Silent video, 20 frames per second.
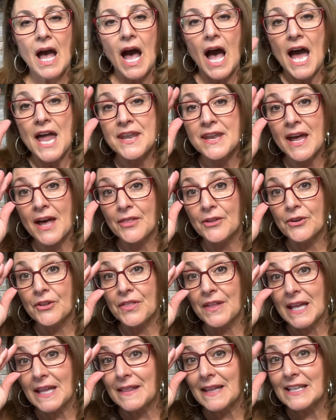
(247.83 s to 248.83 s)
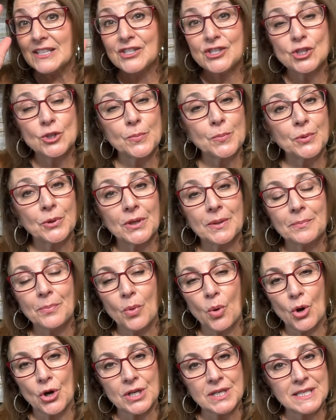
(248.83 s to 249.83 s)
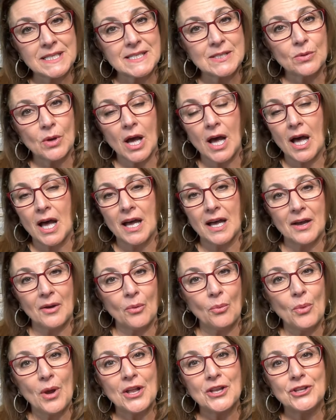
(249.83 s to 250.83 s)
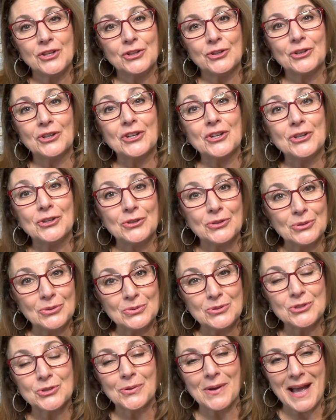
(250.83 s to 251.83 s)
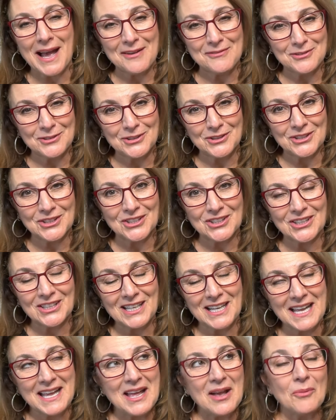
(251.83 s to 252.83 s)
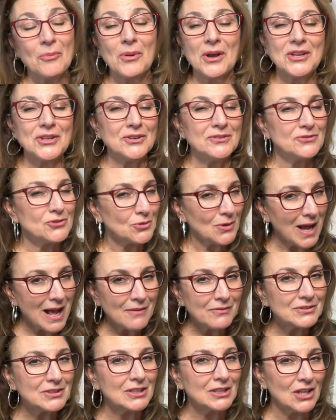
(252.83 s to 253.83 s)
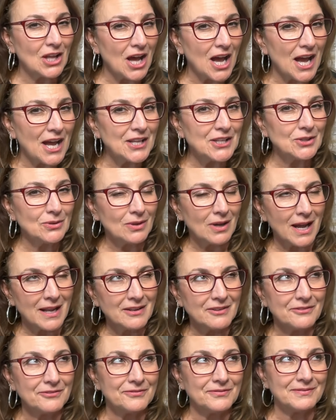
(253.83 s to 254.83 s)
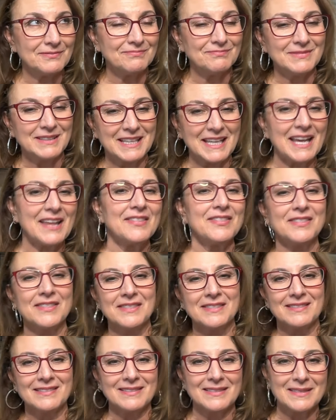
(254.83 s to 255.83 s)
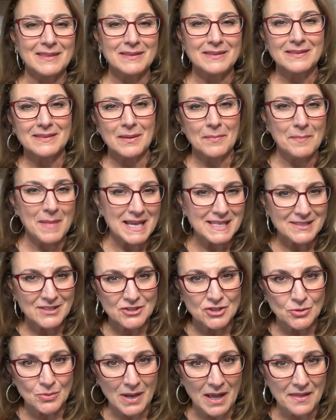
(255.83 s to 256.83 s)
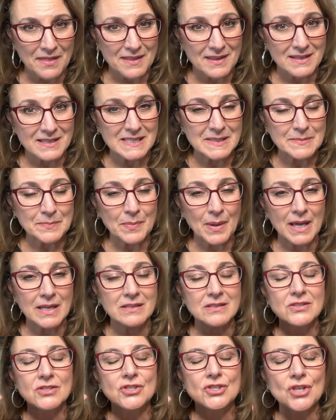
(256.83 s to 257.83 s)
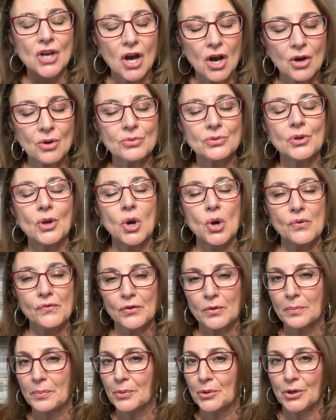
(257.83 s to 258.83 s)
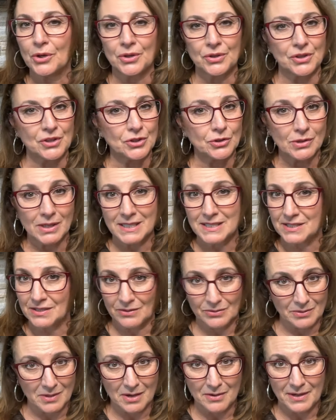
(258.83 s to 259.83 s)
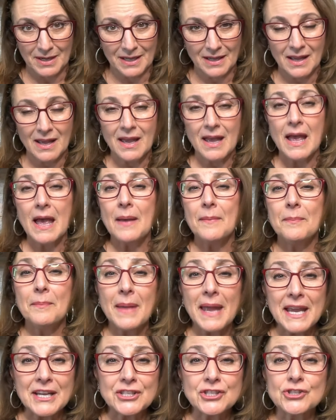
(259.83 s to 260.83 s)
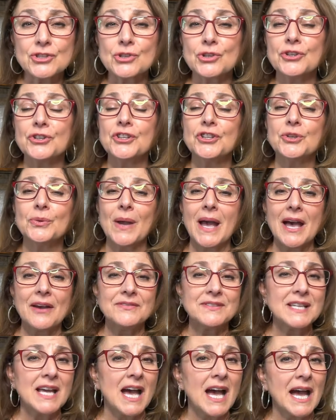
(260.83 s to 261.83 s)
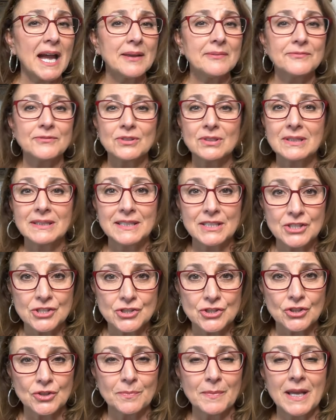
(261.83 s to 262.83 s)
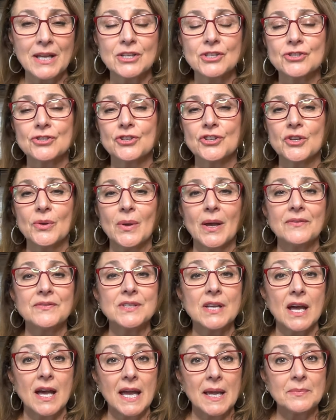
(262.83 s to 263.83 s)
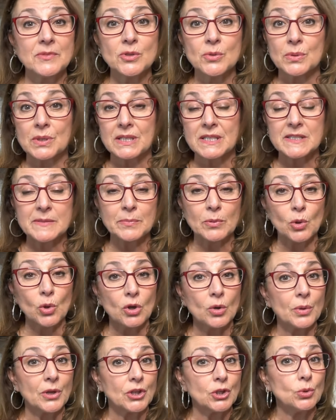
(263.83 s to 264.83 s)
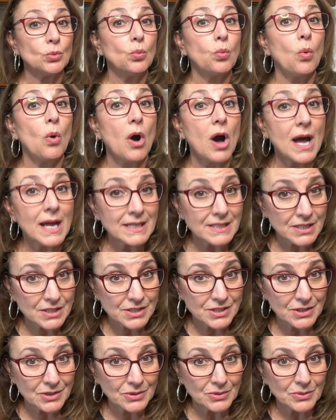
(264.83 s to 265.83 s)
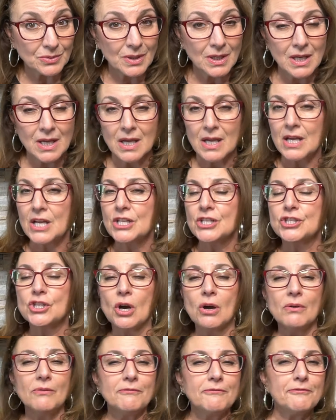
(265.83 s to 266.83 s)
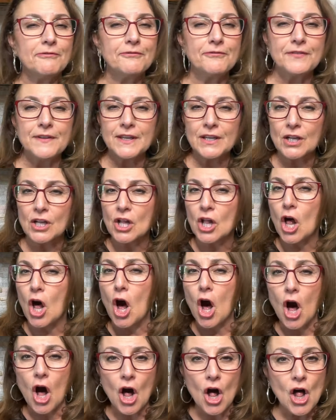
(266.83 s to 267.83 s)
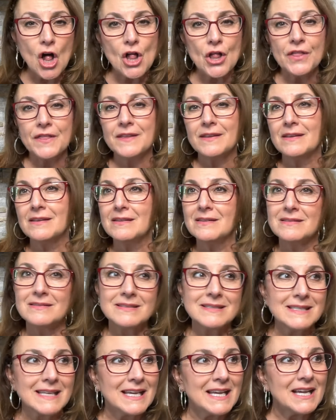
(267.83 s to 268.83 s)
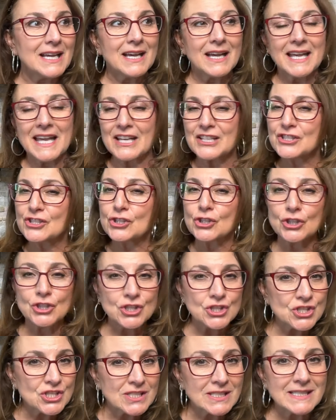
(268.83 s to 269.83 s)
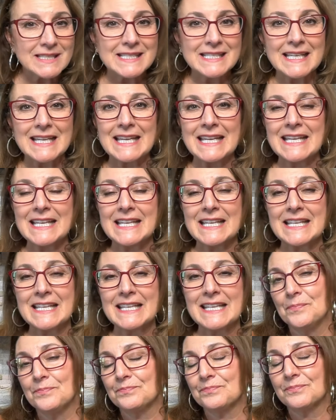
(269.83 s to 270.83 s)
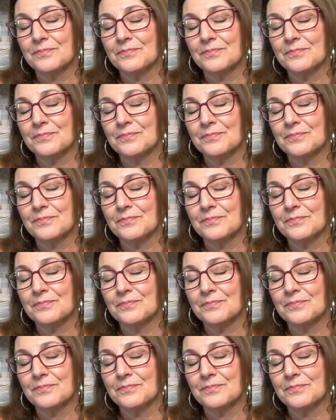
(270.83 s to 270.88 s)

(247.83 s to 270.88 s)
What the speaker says: Another thing that's super important when you're a new traveler, when you've traveled a lot, you kind of get the message around this, but don't overbook your itinerary. Make sure you have time for leisure. Make sure you have time to explore what you want to do. Don't fill all these excursions in.